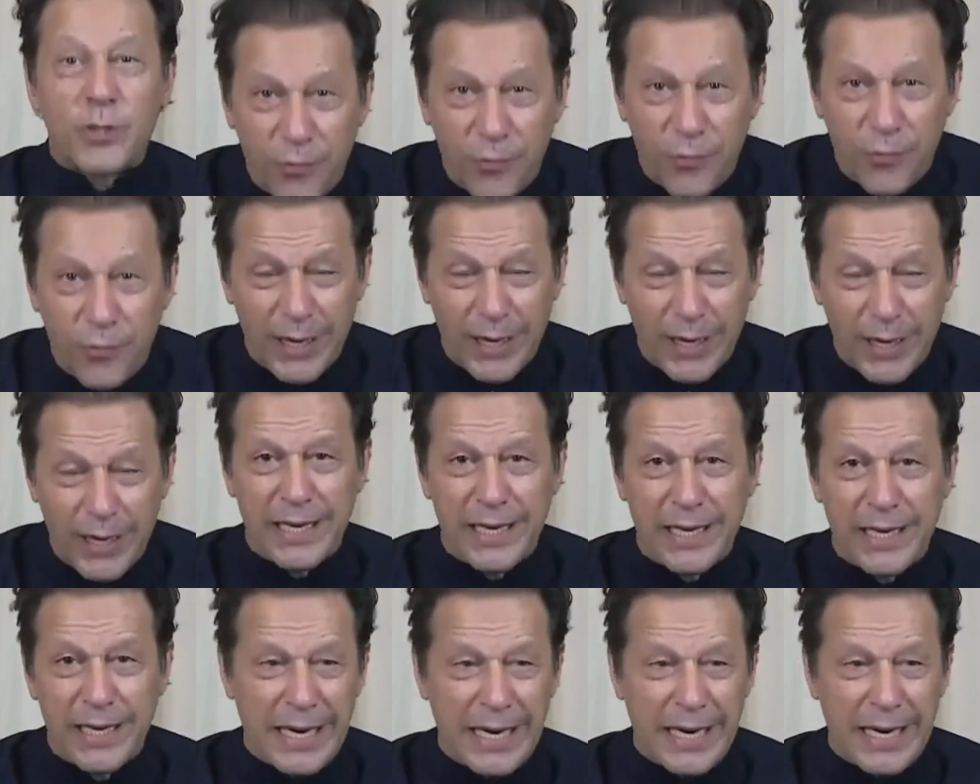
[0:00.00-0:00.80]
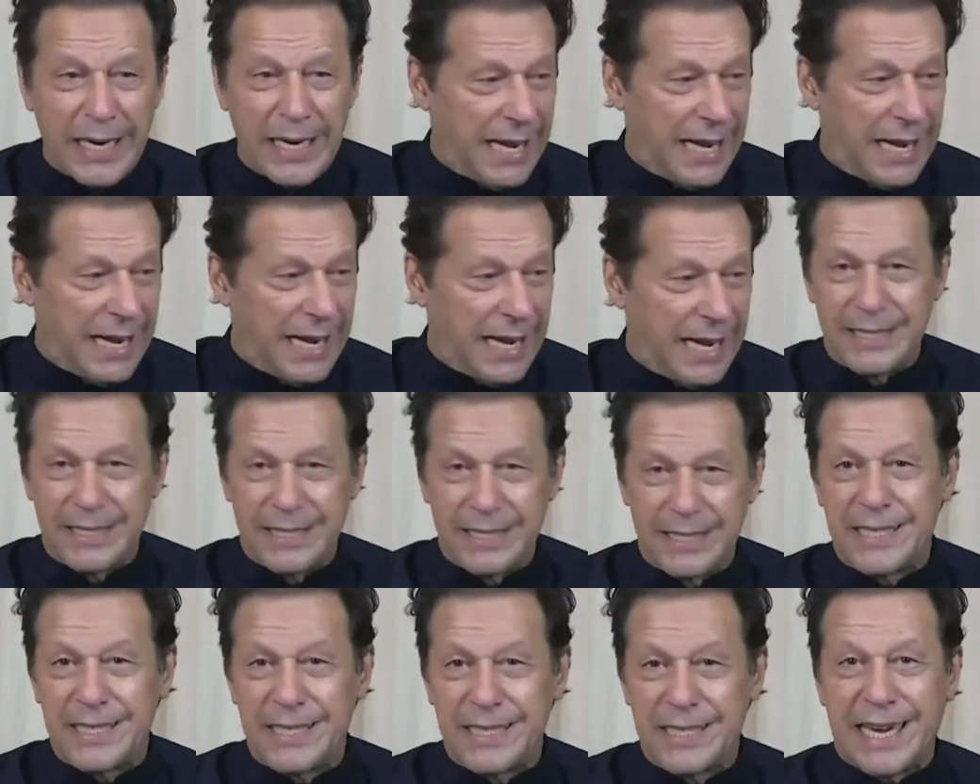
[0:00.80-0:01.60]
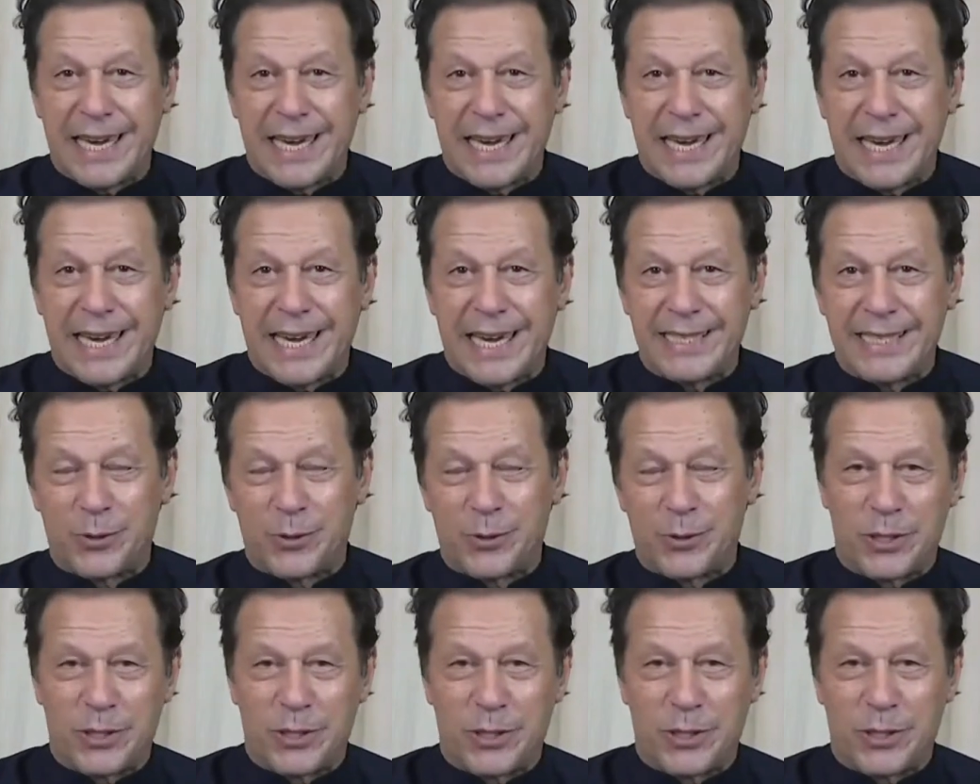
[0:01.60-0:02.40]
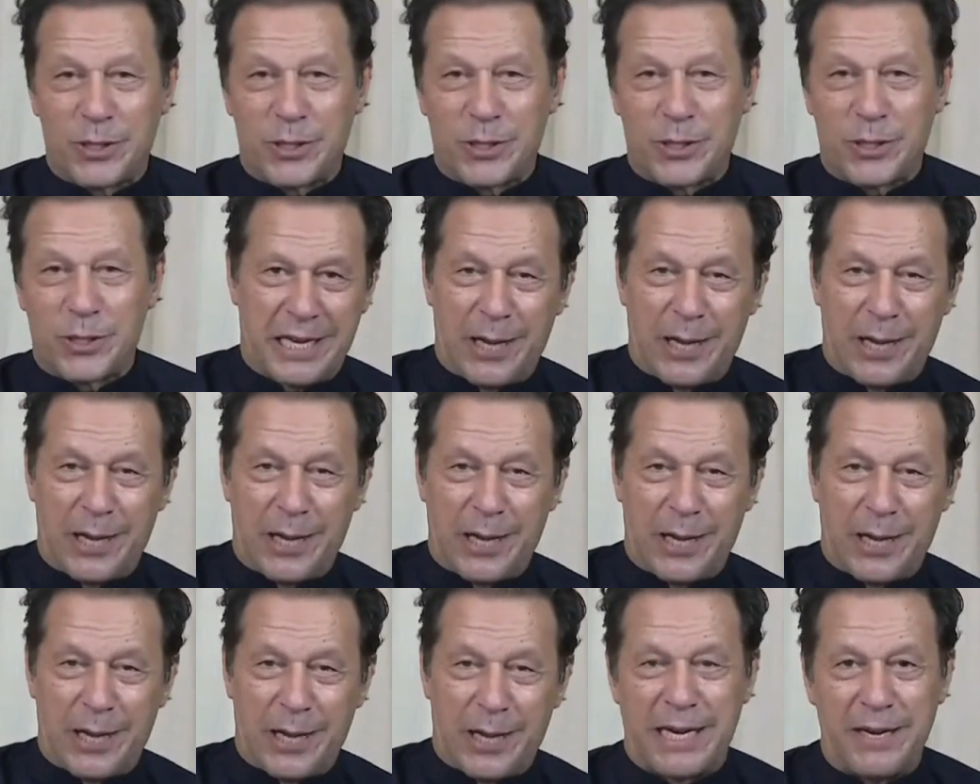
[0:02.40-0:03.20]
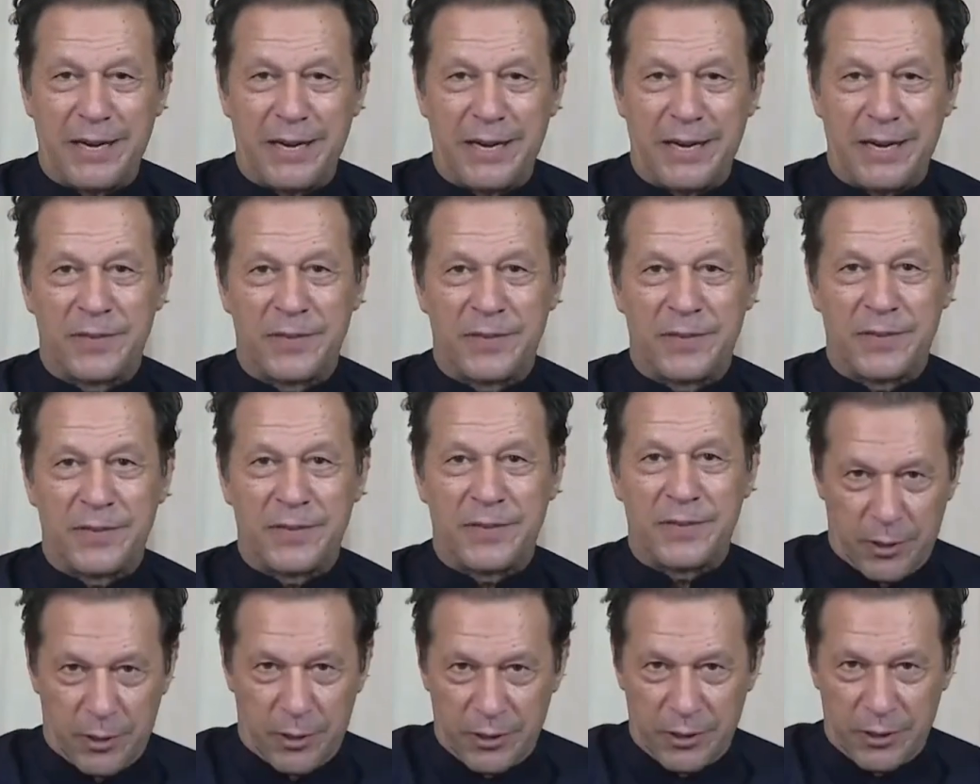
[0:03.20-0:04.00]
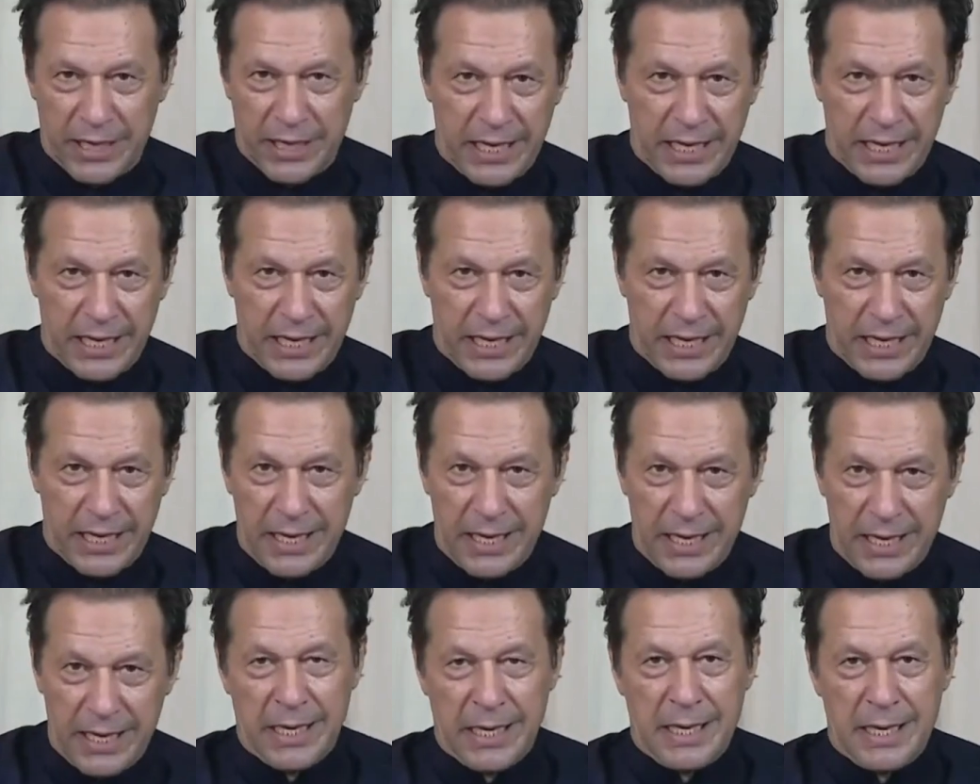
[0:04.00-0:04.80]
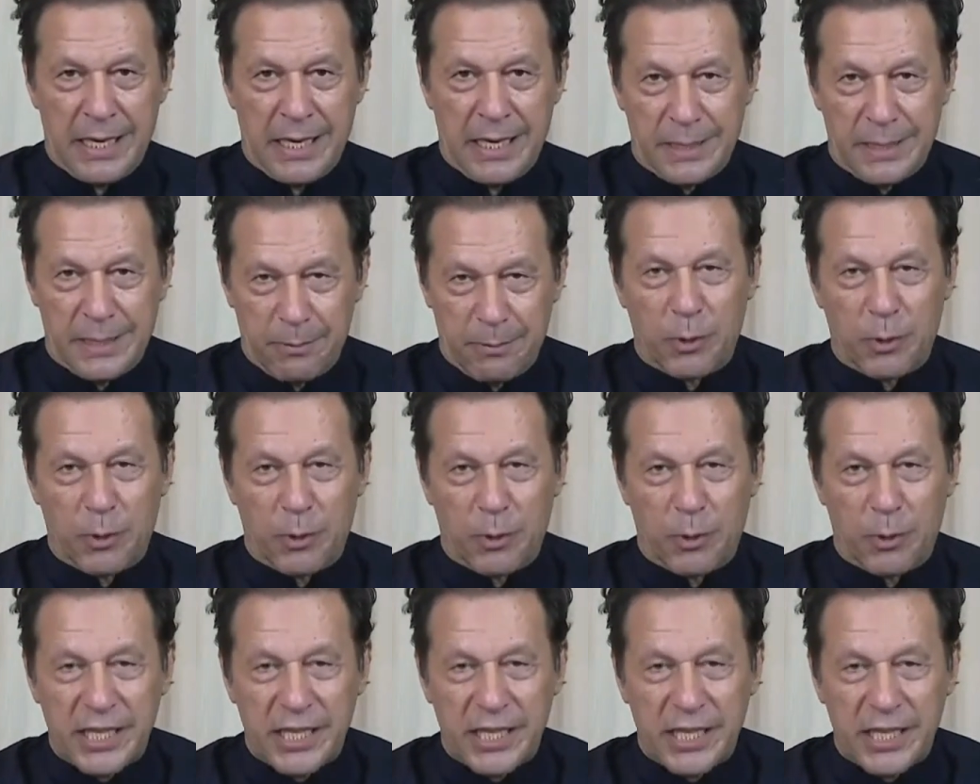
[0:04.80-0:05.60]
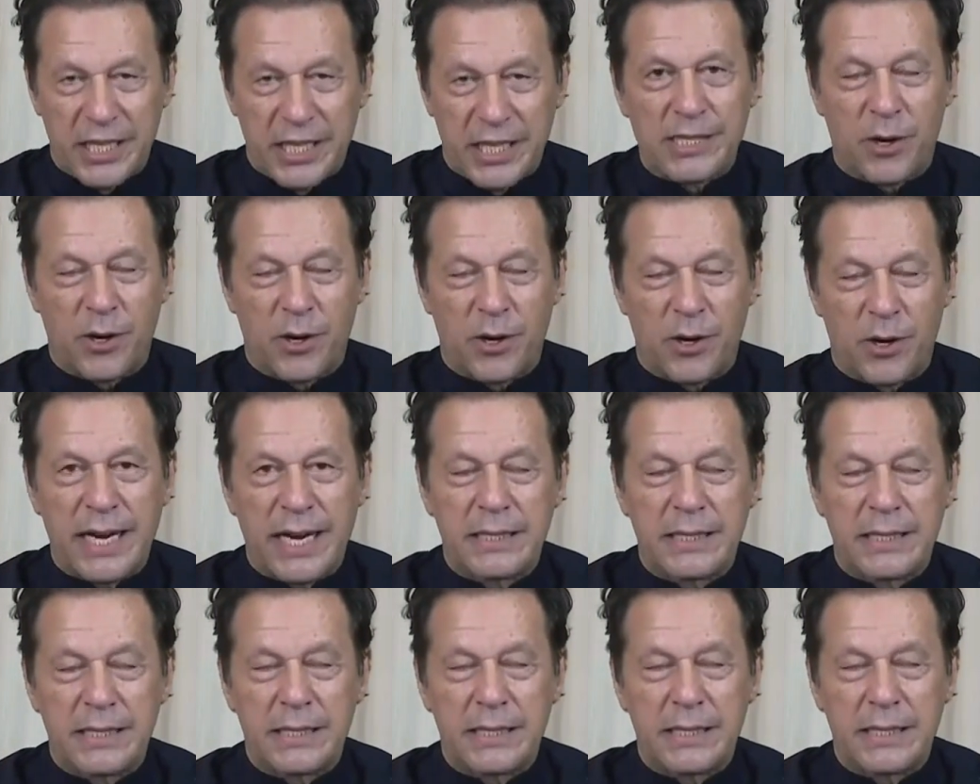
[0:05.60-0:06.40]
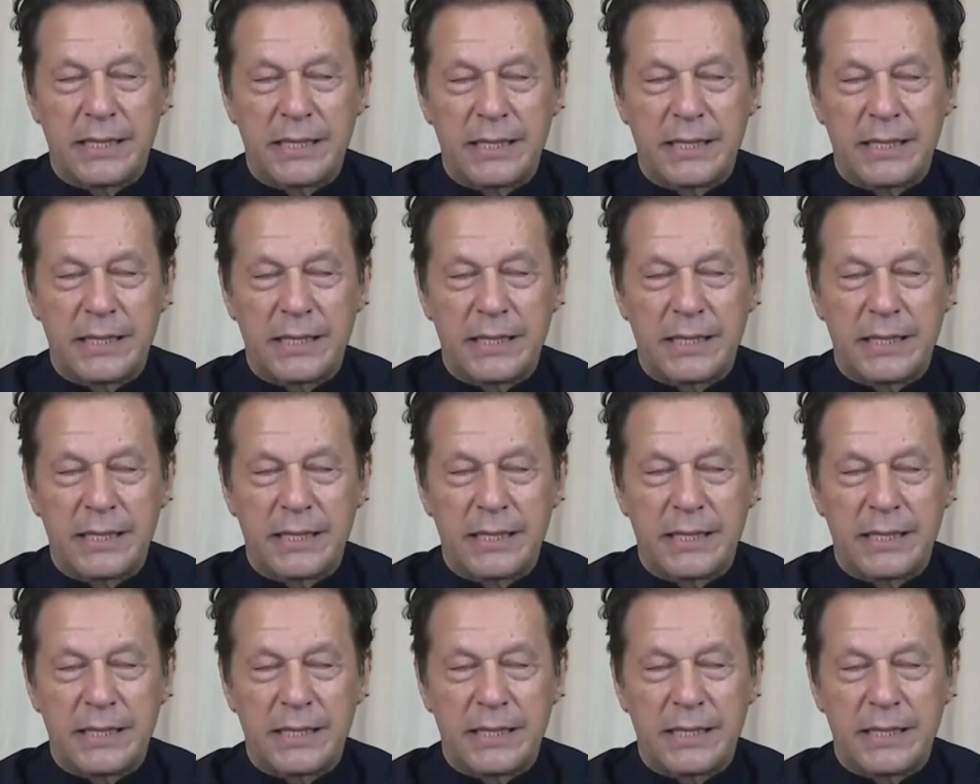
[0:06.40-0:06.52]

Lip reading: falling, and this is exactly the situation, the guy on my left, because the bullets hit us on our legs.